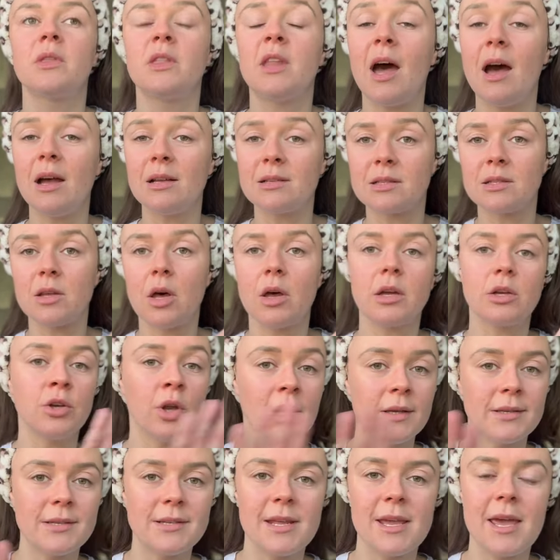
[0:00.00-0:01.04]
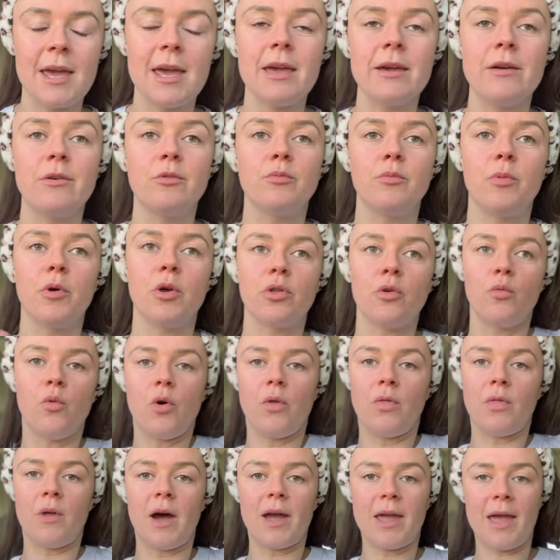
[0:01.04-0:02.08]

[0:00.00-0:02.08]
that's like nicely healed. But the one that I